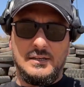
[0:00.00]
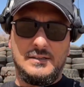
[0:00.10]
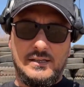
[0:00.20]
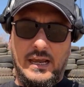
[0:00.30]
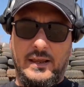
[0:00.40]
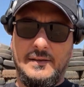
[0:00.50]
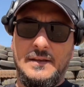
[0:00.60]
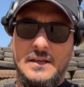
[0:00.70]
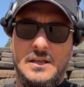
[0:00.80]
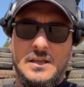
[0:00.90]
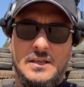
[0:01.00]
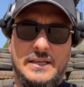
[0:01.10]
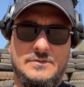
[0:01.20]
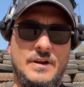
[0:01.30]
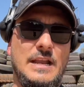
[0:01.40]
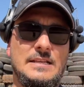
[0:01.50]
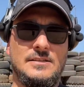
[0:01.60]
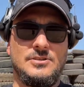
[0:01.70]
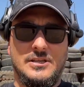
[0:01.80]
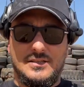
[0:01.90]
Okay, it's very easy
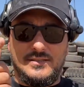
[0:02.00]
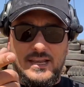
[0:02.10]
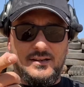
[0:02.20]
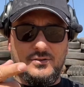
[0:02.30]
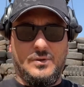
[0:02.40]
to hit a stagnant,